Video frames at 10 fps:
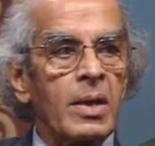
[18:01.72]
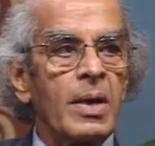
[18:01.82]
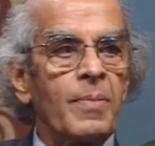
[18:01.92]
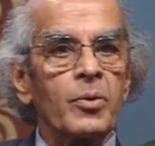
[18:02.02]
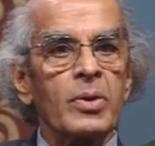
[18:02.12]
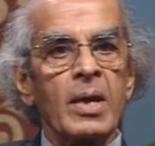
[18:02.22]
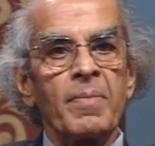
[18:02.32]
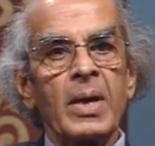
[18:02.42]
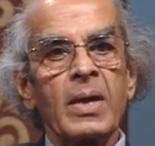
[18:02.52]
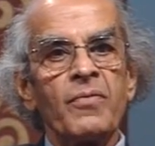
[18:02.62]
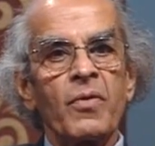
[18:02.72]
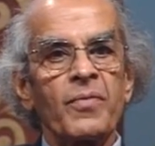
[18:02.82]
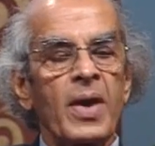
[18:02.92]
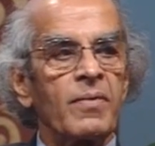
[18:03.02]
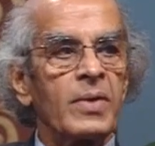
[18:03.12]
put their money for
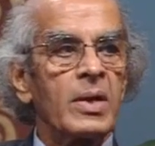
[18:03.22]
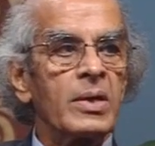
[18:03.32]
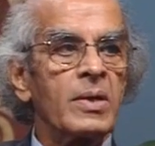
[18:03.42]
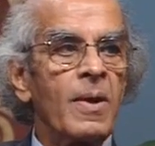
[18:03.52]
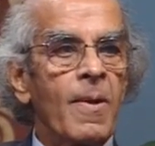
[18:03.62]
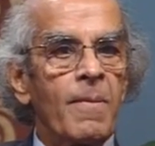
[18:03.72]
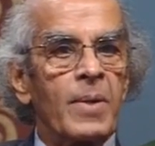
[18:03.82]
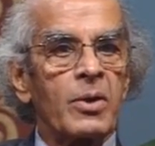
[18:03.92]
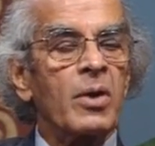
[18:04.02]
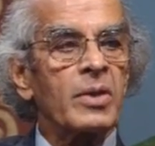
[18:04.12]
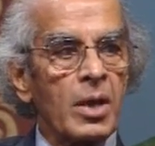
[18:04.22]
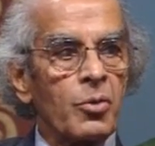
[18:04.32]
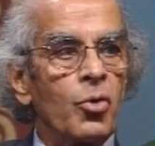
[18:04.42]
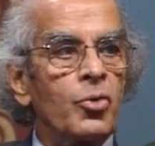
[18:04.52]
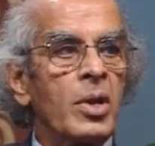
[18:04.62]
5 years, but on their
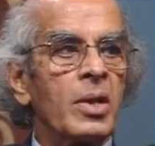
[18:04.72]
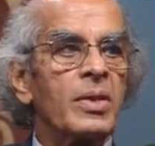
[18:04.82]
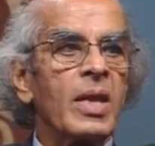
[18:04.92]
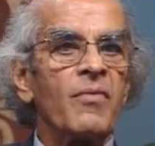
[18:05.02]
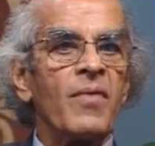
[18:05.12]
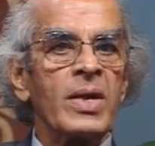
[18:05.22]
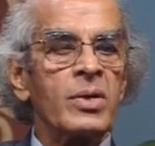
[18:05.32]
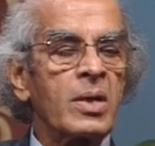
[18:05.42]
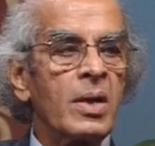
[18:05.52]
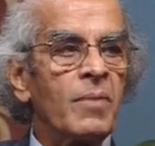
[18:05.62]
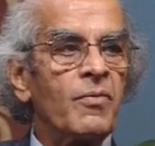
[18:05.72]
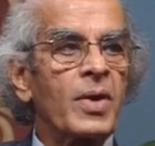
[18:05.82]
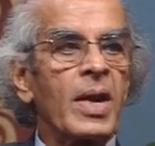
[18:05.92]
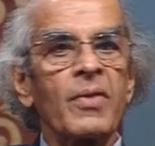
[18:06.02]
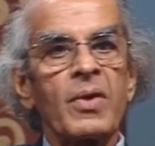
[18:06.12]
own they went for
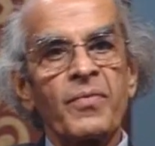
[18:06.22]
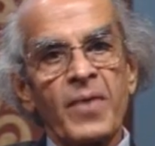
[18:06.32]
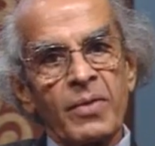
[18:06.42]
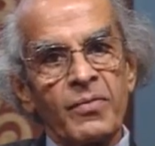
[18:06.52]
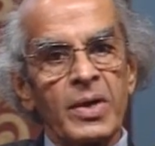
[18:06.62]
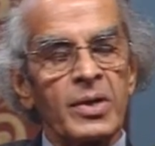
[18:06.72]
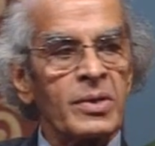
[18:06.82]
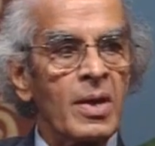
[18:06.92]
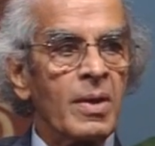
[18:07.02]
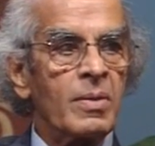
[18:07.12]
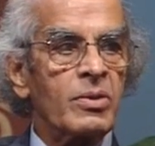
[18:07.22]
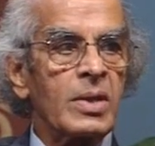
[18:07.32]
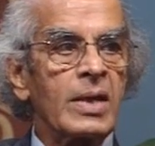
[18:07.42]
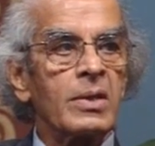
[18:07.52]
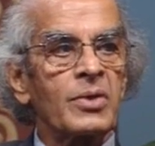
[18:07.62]
another 5 years,
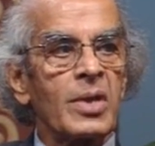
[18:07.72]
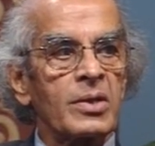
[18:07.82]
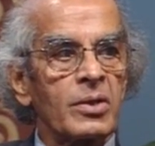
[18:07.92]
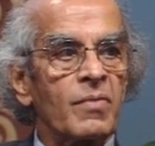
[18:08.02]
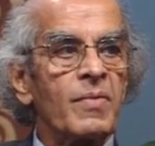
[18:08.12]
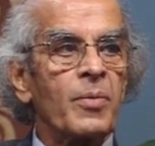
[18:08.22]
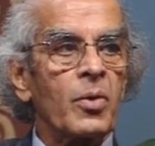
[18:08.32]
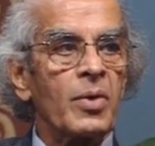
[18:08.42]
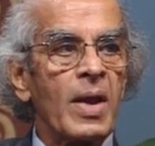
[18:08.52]
seeing the success of the program.